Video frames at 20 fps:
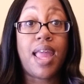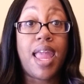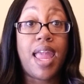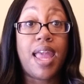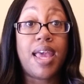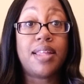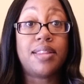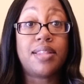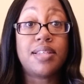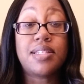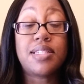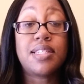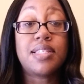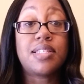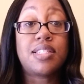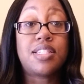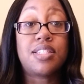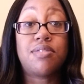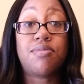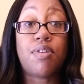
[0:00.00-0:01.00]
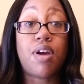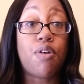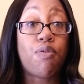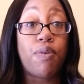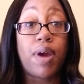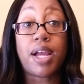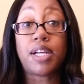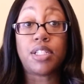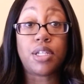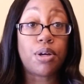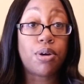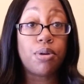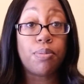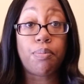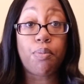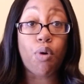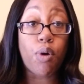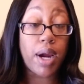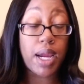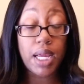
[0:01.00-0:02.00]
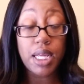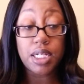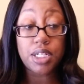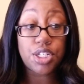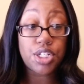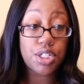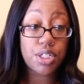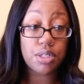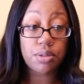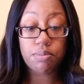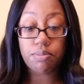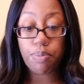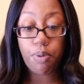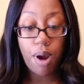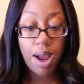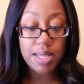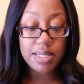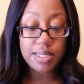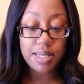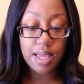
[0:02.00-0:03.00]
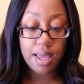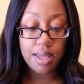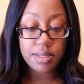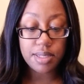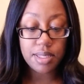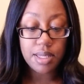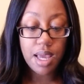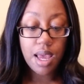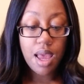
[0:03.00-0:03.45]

and this is a regular mortgage process,